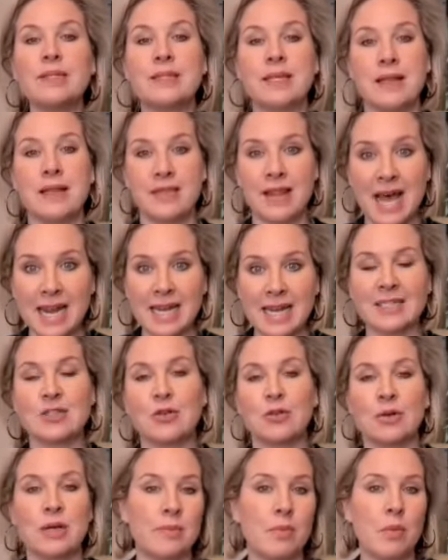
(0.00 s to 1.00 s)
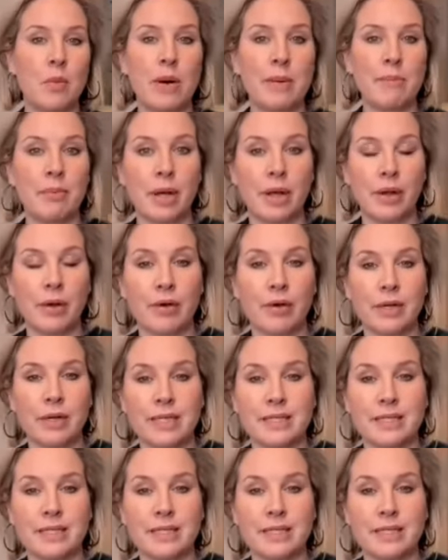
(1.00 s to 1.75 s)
then that is your number one priority,